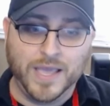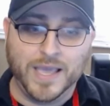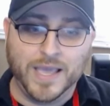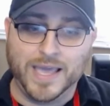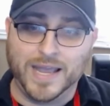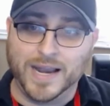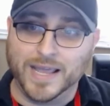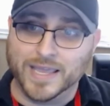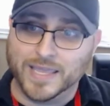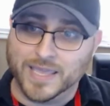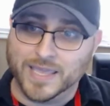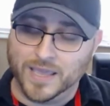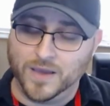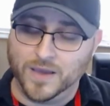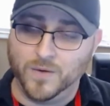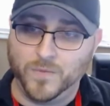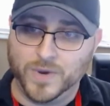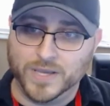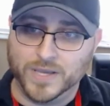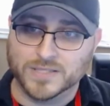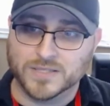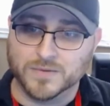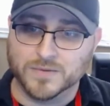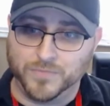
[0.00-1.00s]
and I can't
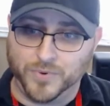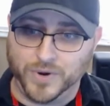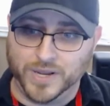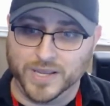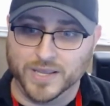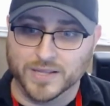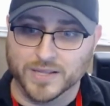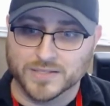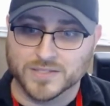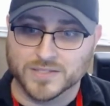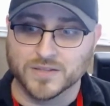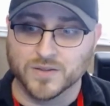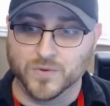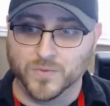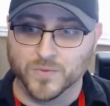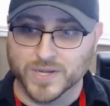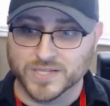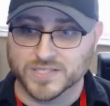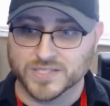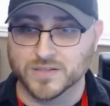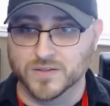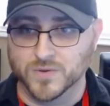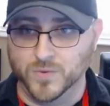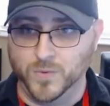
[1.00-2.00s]
wait to bring it to the
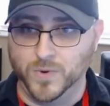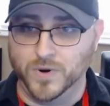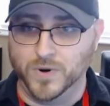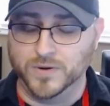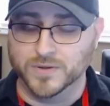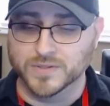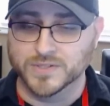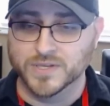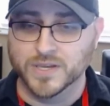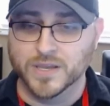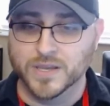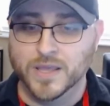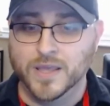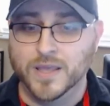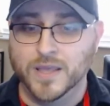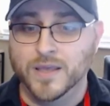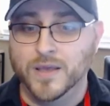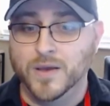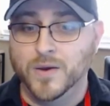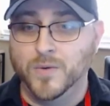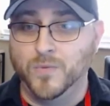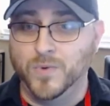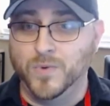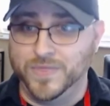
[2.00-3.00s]
rest of the world.
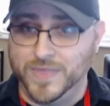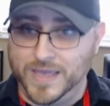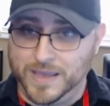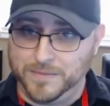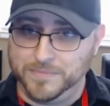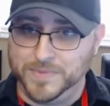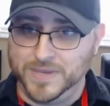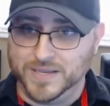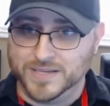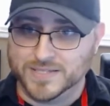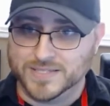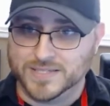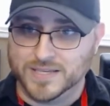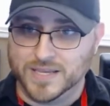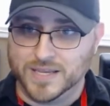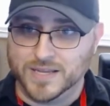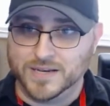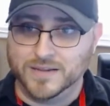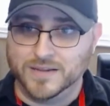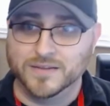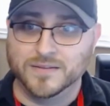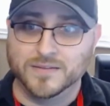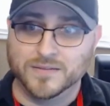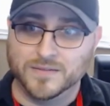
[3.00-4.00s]
With that being
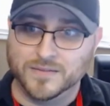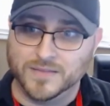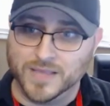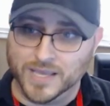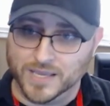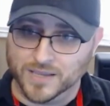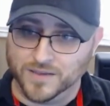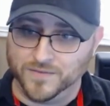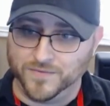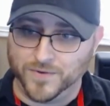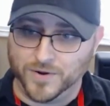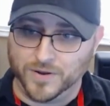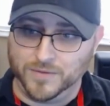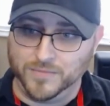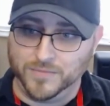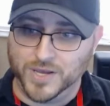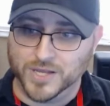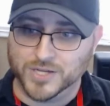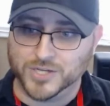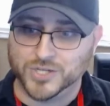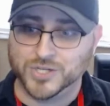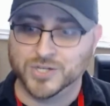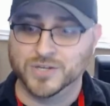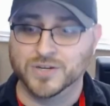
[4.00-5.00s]
said, thank you very
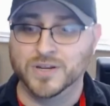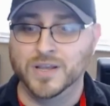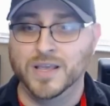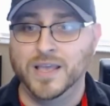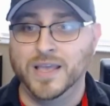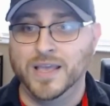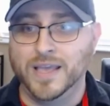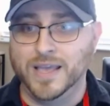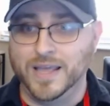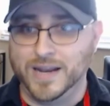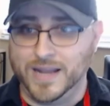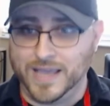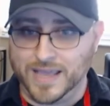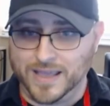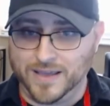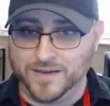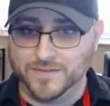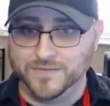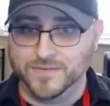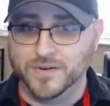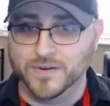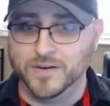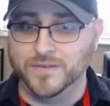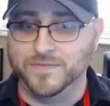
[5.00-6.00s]
much, and
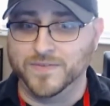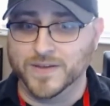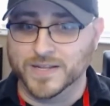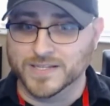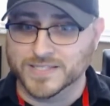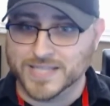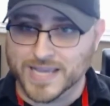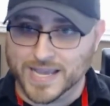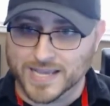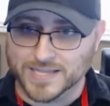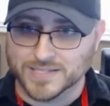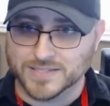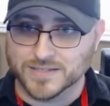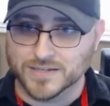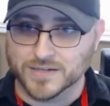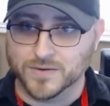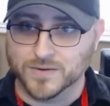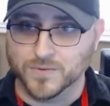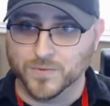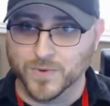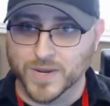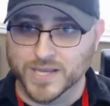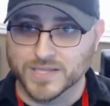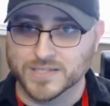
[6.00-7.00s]
have a fantastic
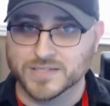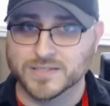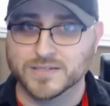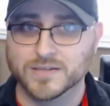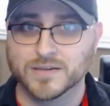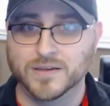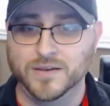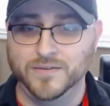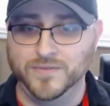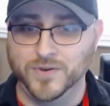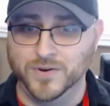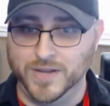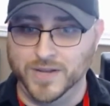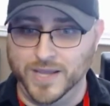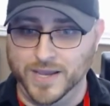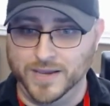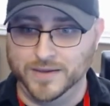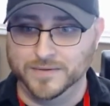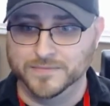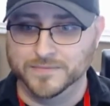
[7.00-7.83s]
rest of your day.